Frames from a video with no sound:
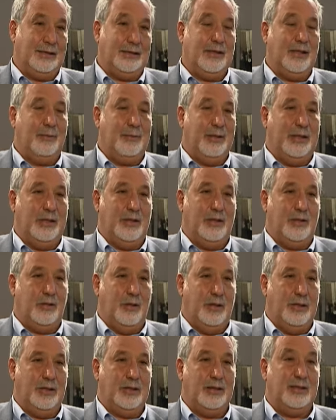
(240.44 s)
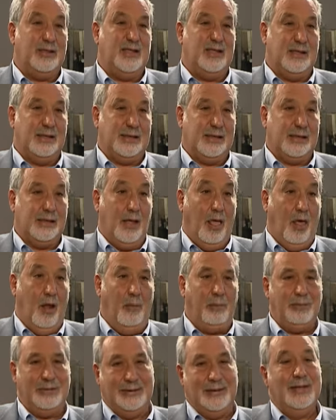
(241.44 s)
that's it. I mean, according to
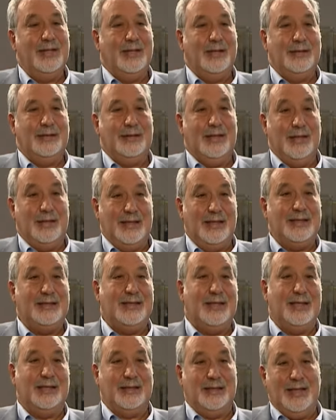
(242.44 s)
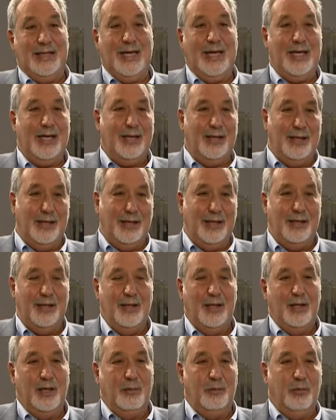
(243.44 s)
Statistics Canada,
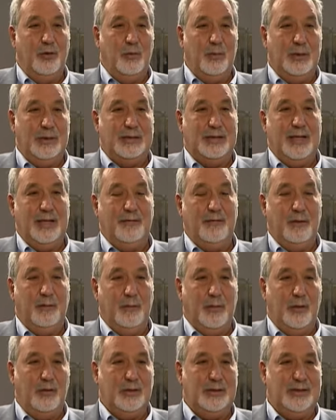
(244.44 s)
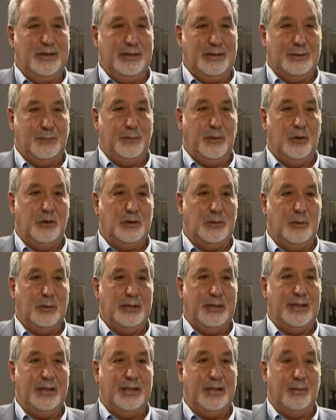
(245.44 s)
boomers have the most
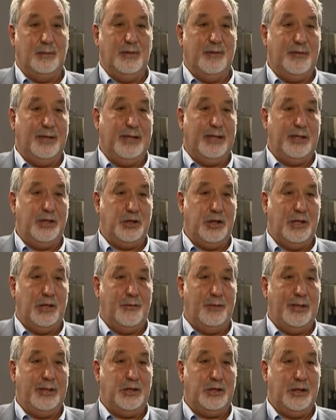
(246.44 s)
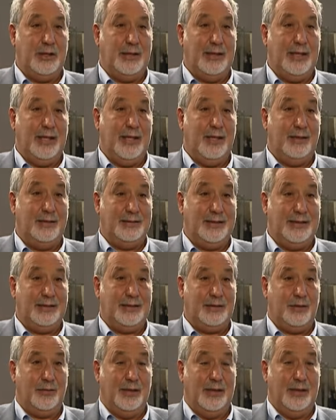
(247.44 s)
disposable income of any generation in Canada's
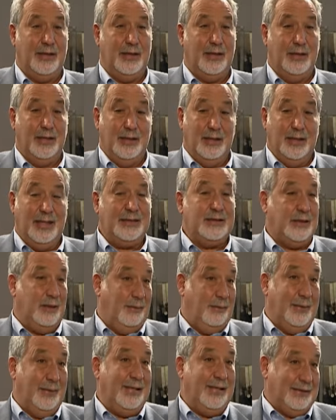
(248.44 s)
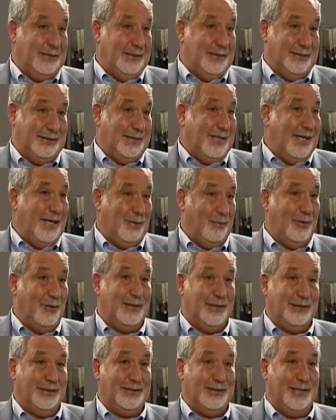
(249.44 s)
history. That's an amazing stat,
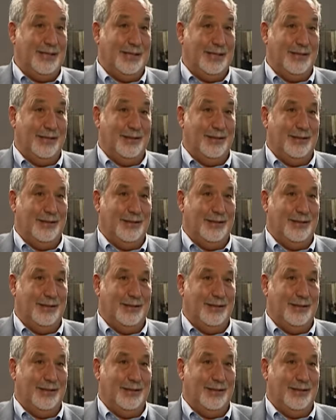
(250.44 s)
what they're saying.